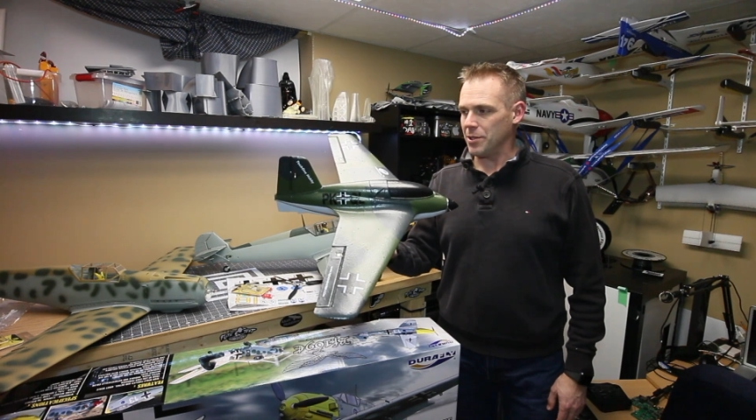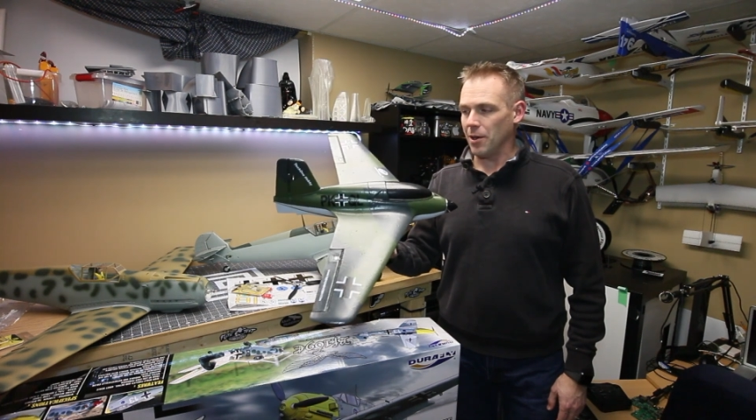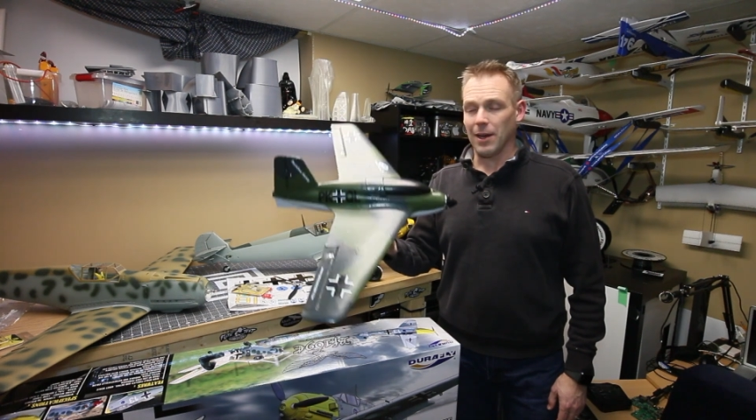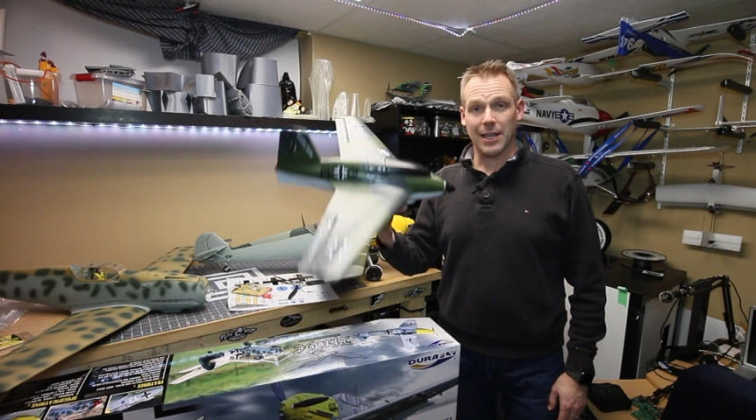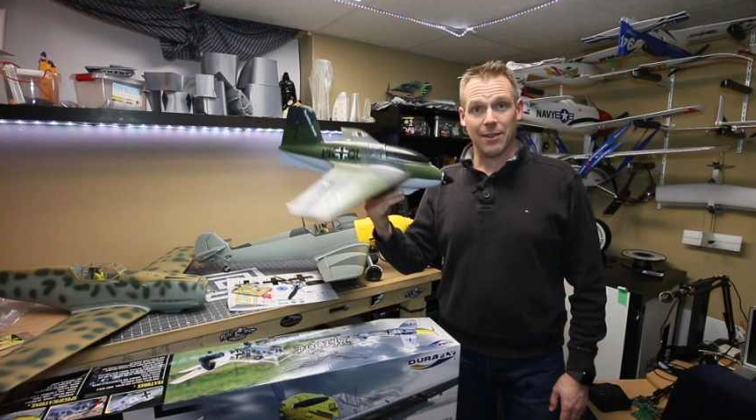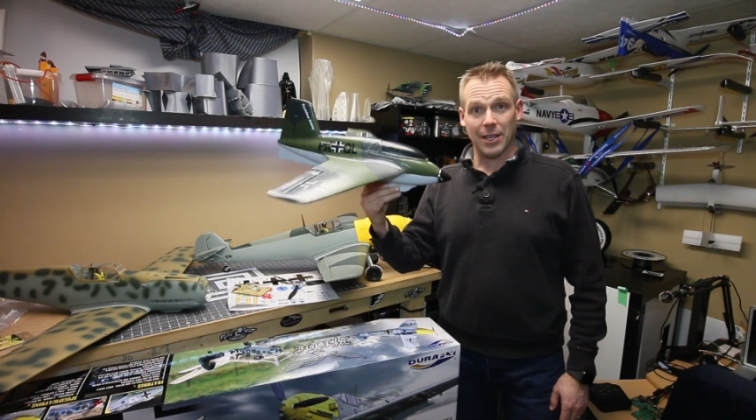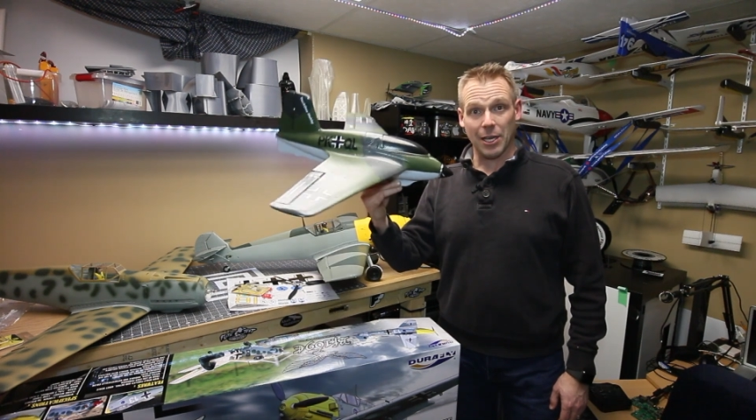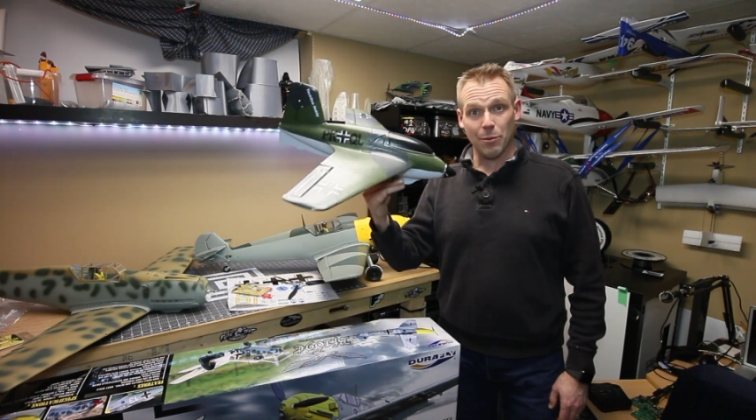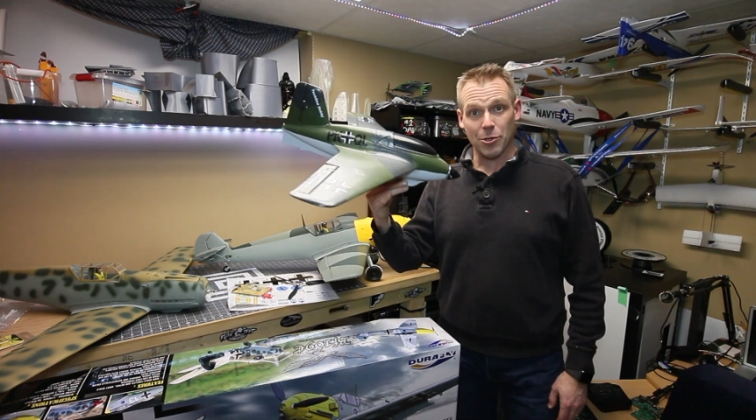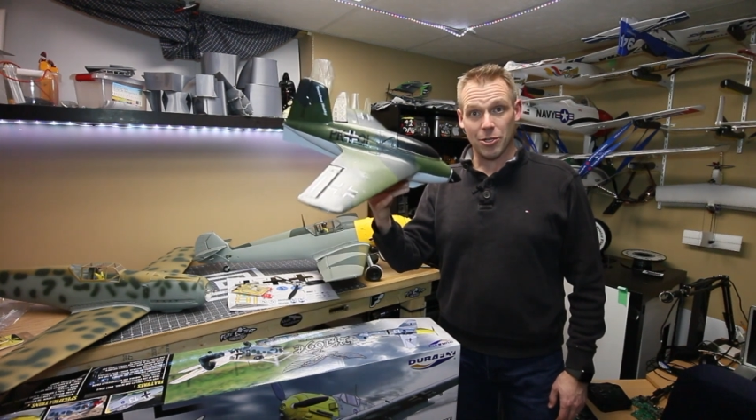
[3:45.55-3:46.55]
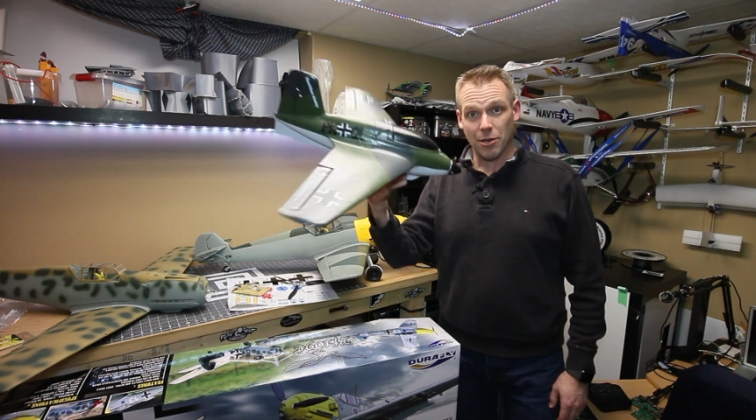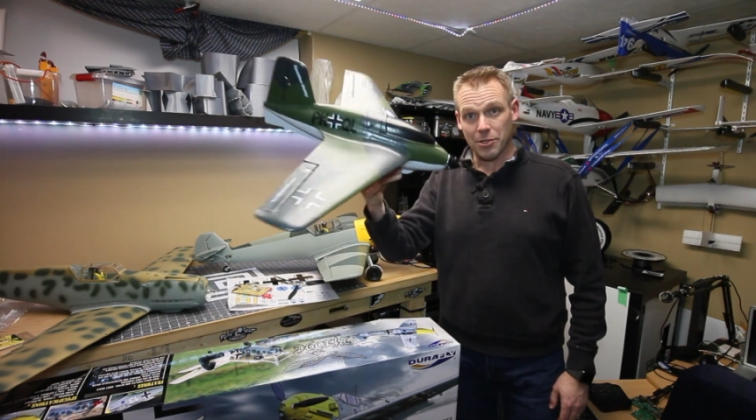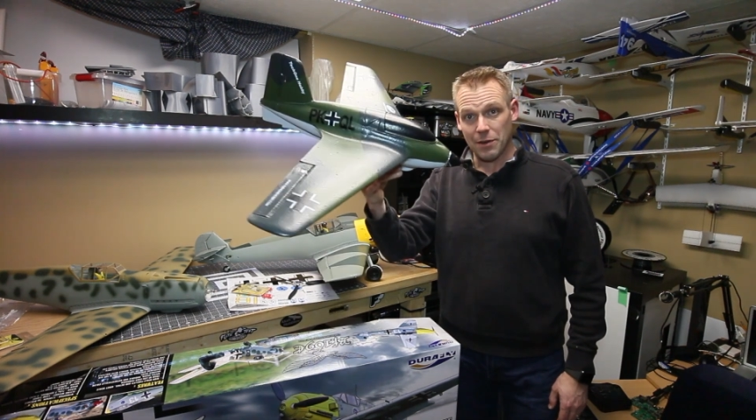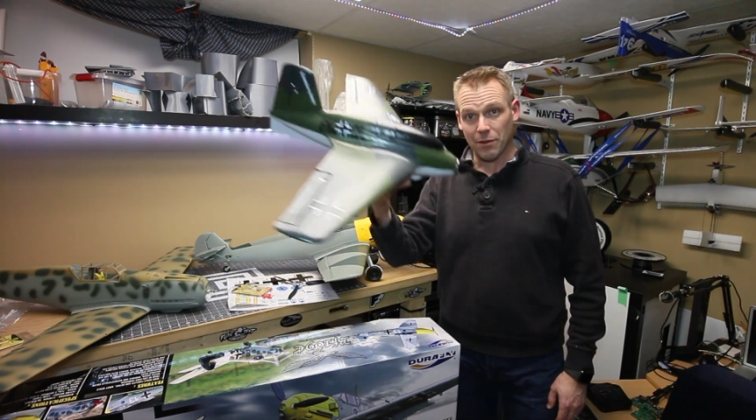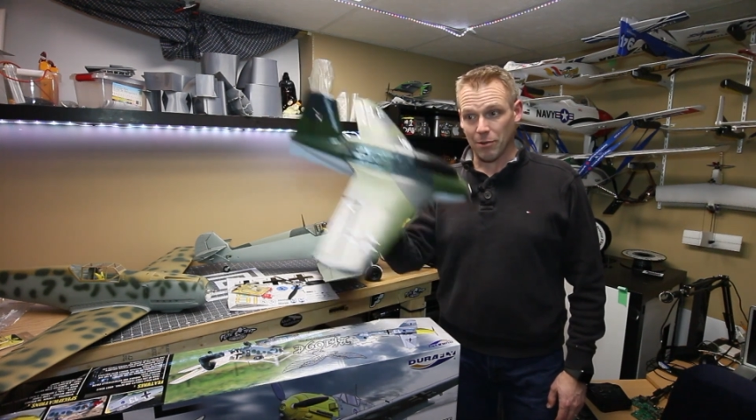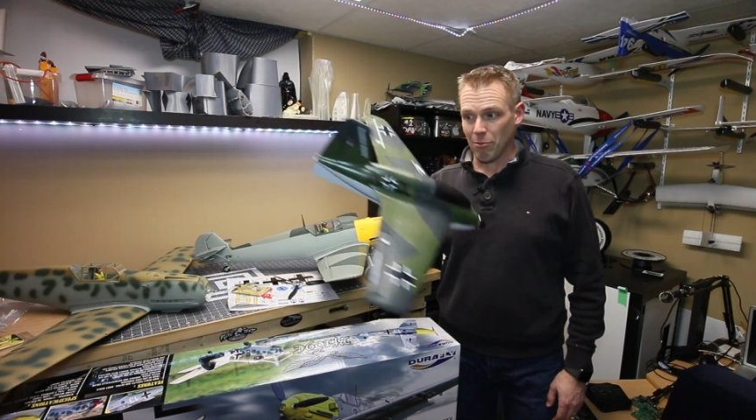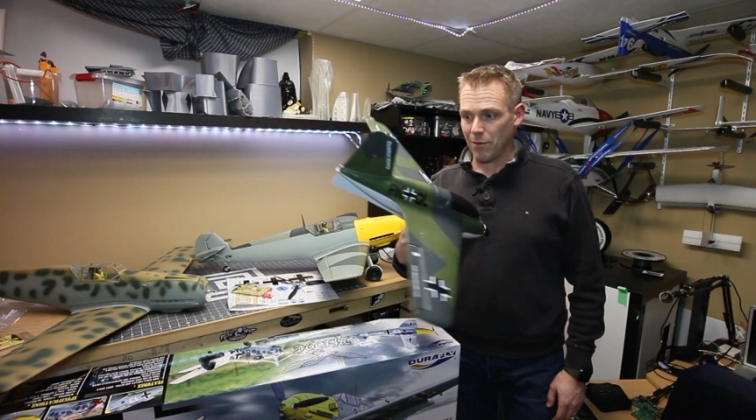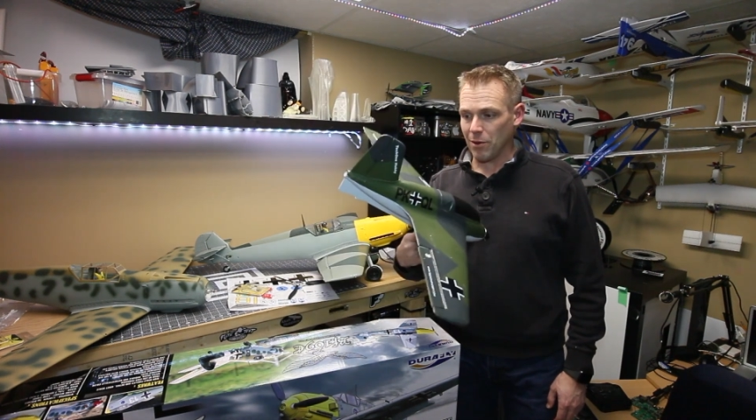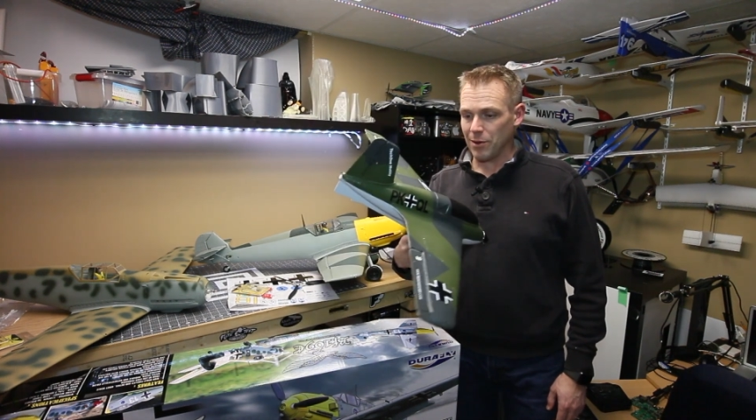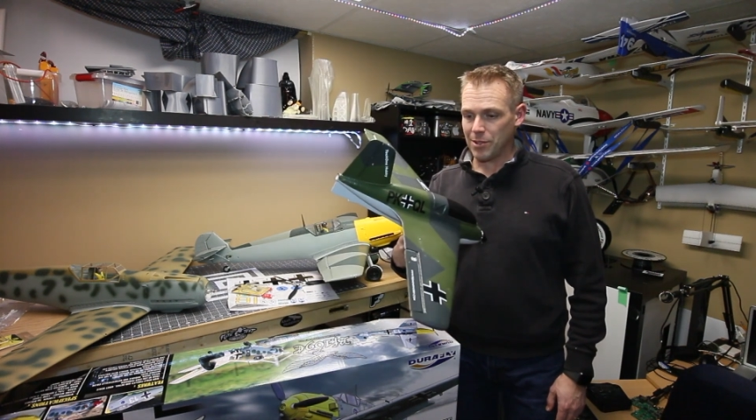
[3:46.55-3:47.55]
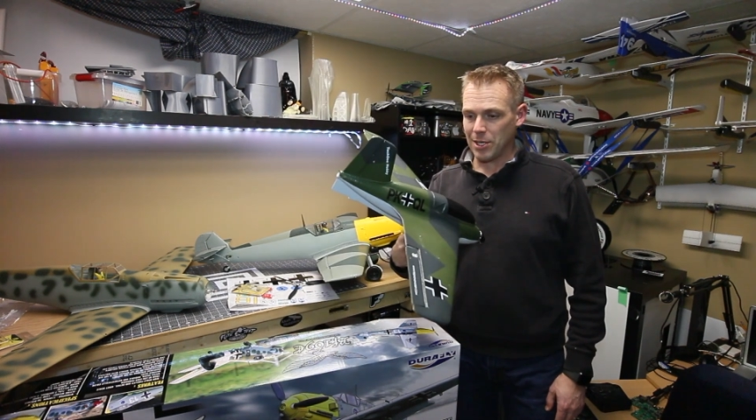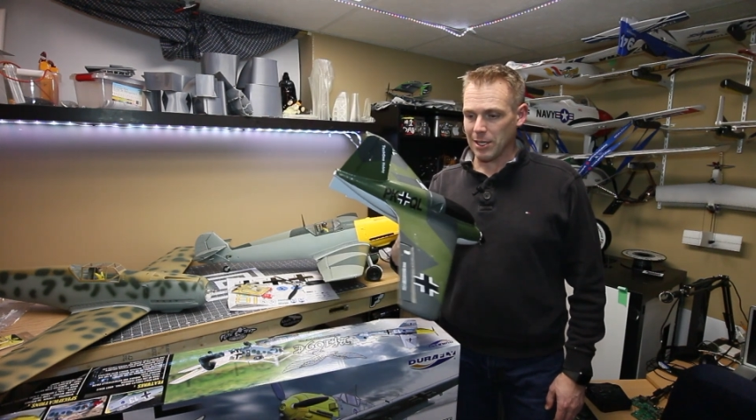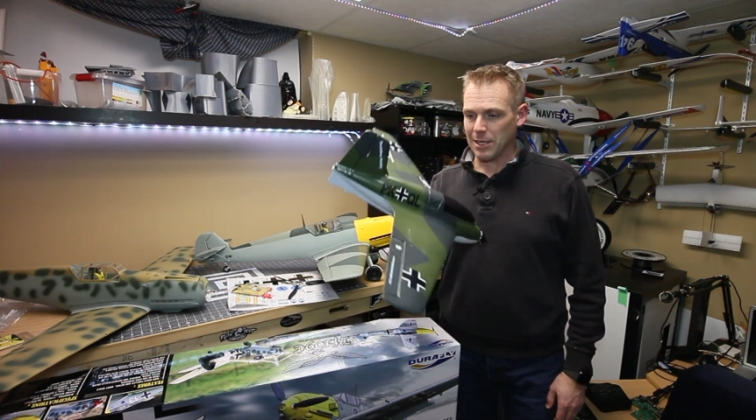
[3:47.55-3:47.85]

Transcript: So again, thank you MotionRC for the review on this thing.